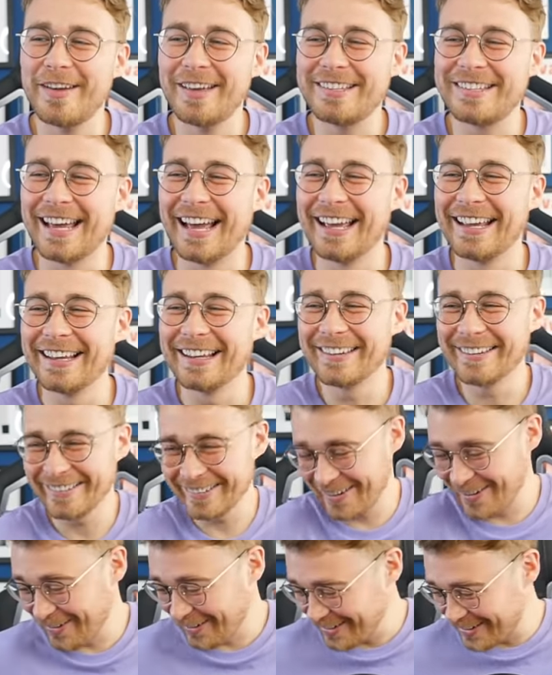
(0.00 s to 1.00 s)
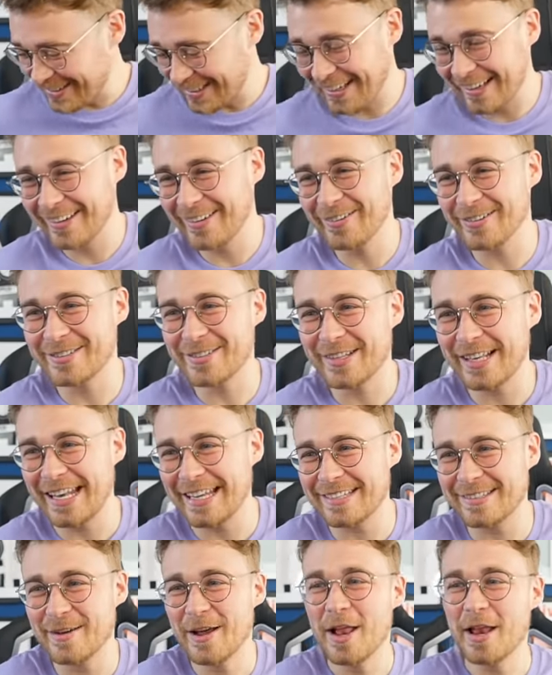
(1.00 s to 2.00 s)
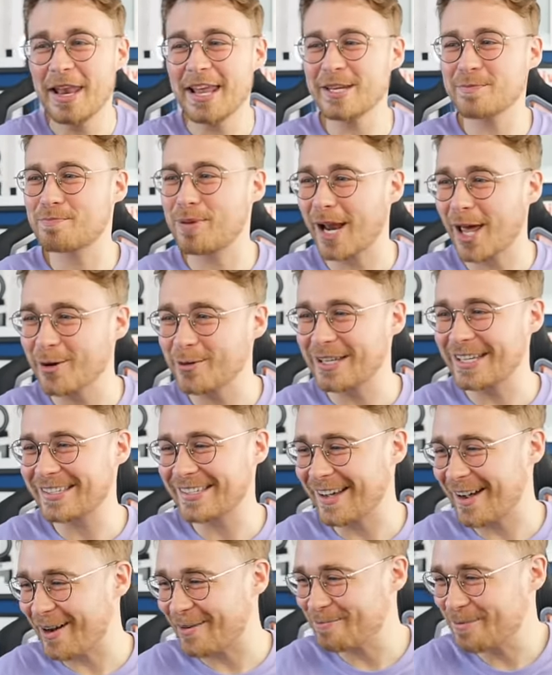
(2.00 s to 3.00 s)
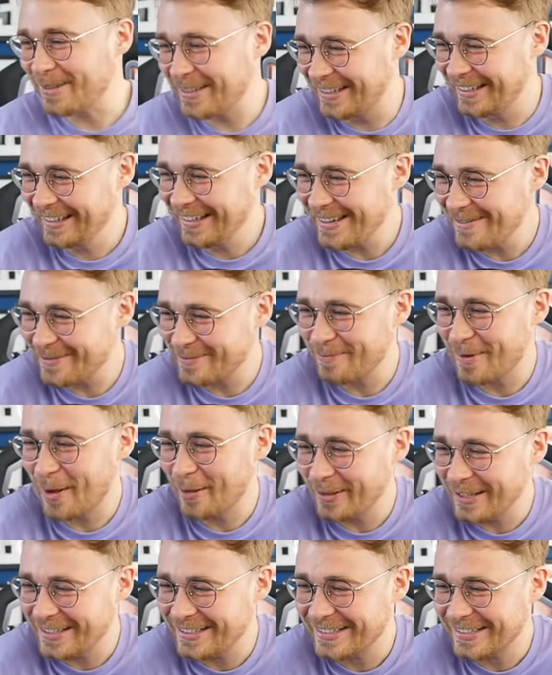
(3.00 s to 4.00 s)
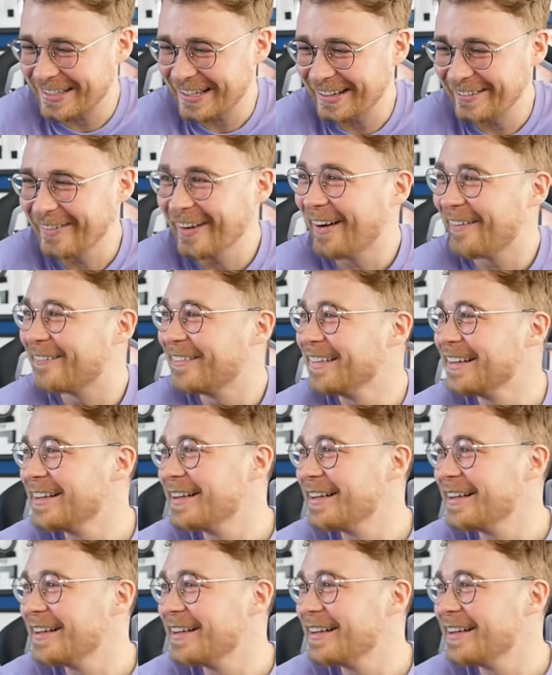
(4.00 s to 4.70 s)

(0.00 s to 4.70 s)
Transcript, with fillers: Eze. Who wants it? Let's blow this up. Let's blow this team up.